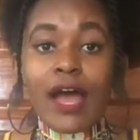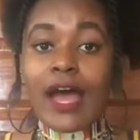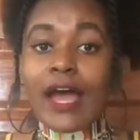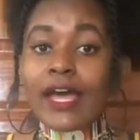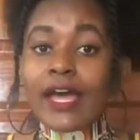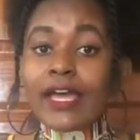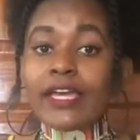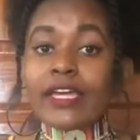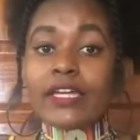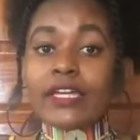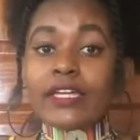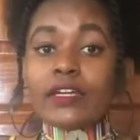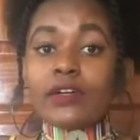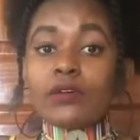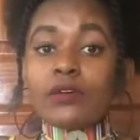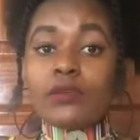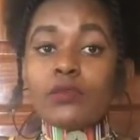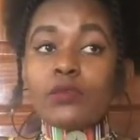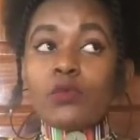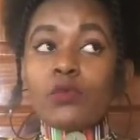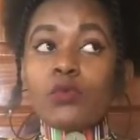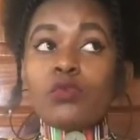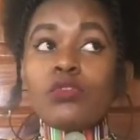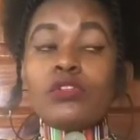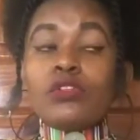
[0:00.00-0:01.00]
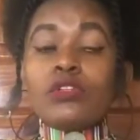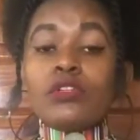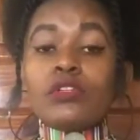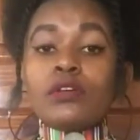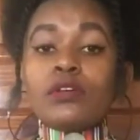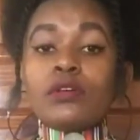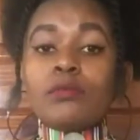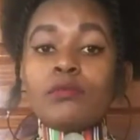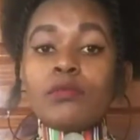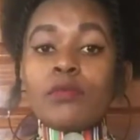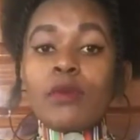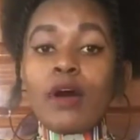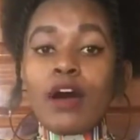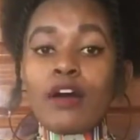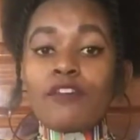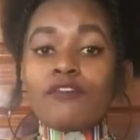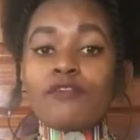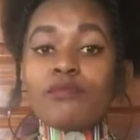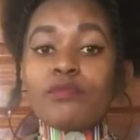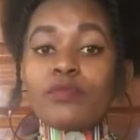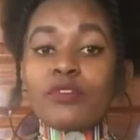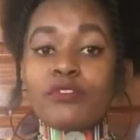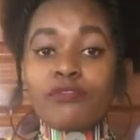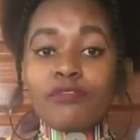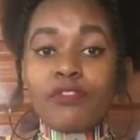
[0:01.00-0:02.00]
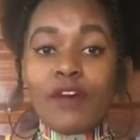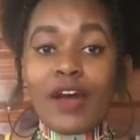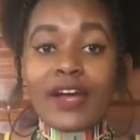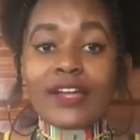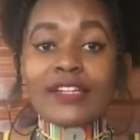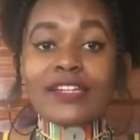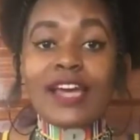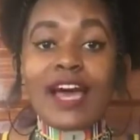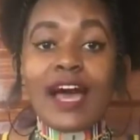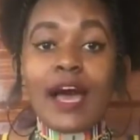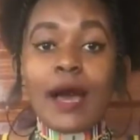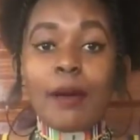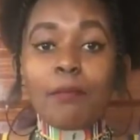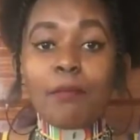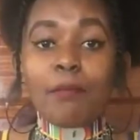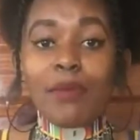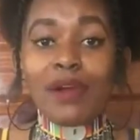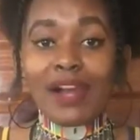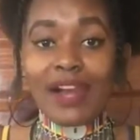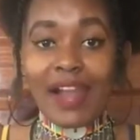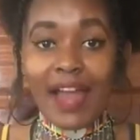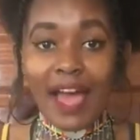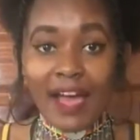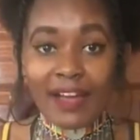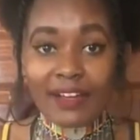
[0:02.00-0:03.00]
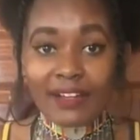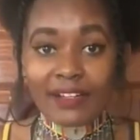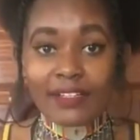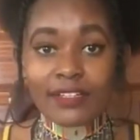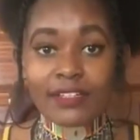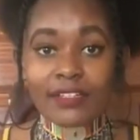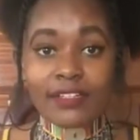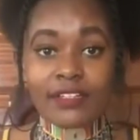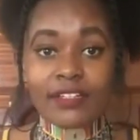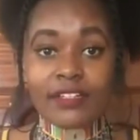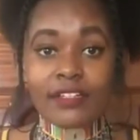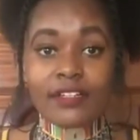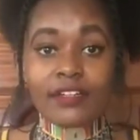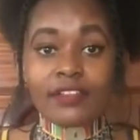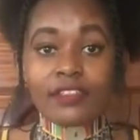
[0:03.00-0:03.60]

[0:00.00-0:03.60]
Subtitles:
I could have preferred a black